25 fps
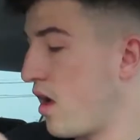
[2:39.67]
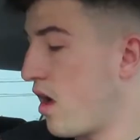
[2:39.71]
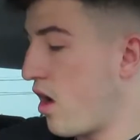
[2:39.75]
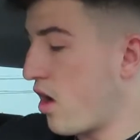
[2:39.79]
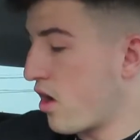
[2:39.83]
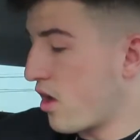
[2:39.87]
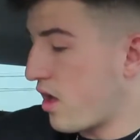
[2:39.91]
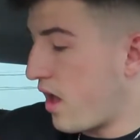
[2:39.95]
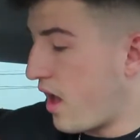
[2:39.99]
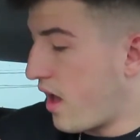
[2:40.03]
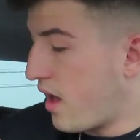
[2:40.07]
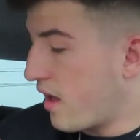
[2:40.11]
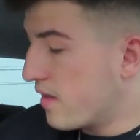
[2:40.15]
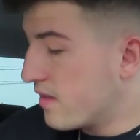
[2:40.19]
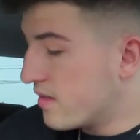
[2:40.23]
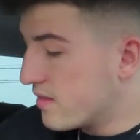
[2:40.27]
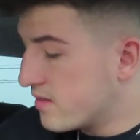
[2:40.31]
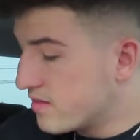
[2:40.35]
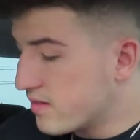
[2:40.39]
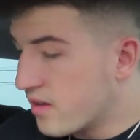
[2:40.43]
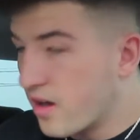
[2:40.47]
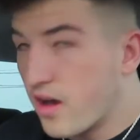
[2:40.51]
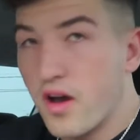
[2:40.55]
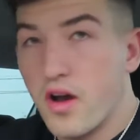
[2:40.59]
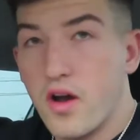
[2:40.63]
Okay,
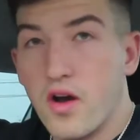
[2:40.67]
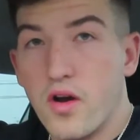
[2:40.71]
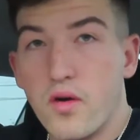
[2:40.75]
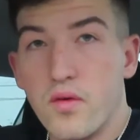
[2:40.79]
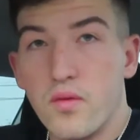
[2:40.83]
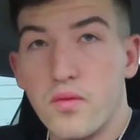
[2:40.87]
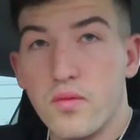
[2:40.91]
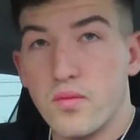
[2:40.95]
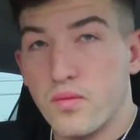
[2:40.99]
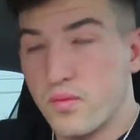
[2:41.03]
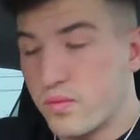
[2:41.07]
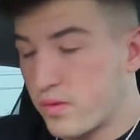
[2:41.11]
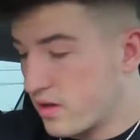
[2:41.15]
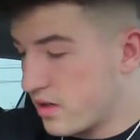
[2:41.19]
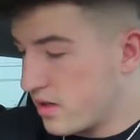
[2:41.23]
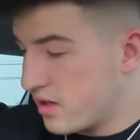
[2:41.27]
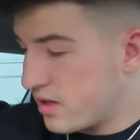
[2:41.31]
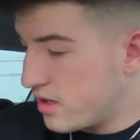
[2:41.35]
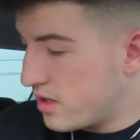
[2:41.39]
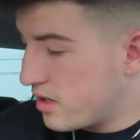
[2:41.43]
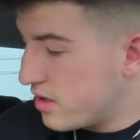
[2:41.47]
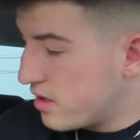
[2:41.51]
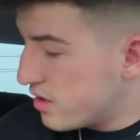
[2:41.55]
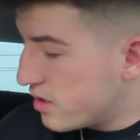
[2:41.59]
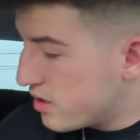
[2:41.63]
so we're
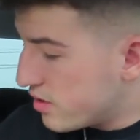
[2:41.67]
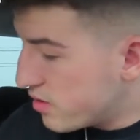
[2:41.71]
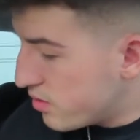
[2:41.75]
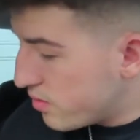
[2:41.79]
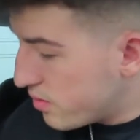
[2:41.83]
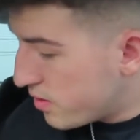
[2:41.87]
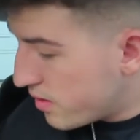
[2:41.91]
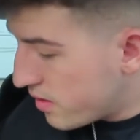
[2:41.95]
gonna do